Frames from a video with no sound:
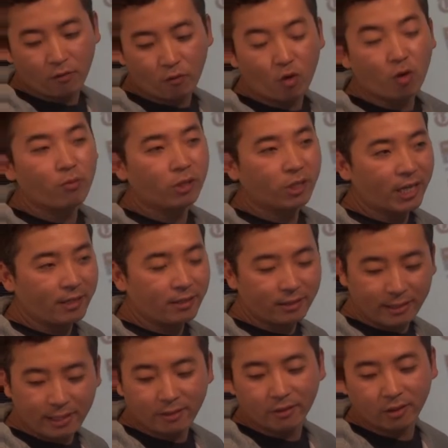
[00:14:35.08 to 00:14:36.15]
former
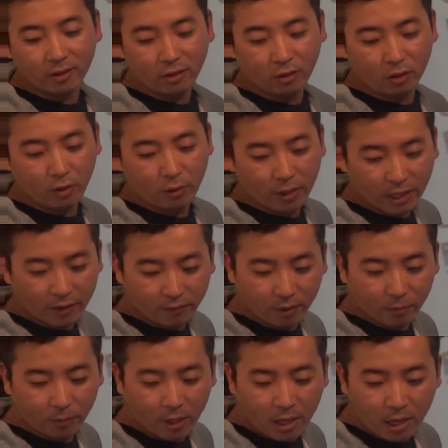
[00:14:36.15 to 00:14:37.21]
Chinese leaders. You have
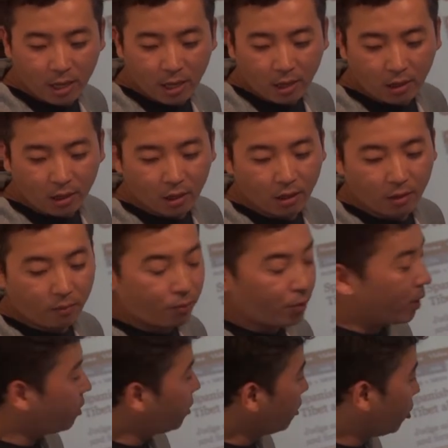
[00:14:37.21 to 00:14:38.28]
the
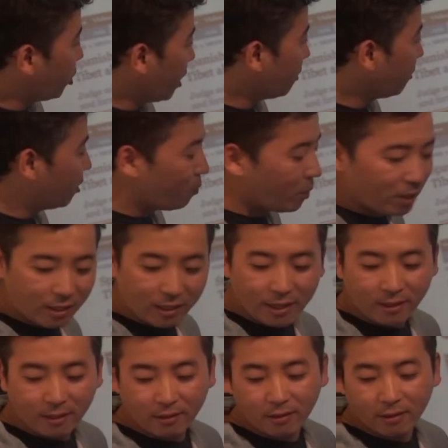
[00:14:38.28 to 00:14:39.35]
President Jiang Zemin
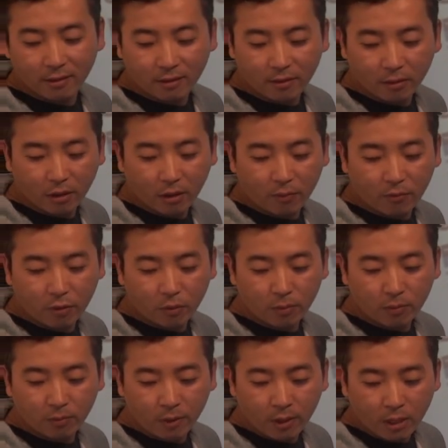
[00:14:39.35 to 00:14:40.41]
and
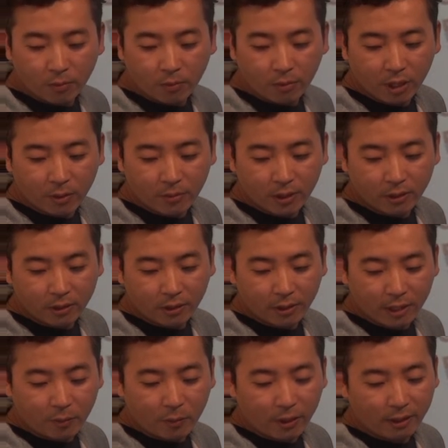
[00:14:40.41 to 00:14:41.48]
former Prime Minister
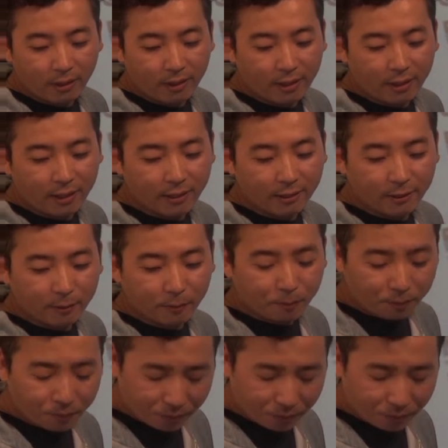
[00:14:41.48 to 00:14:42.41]
Li Peng, and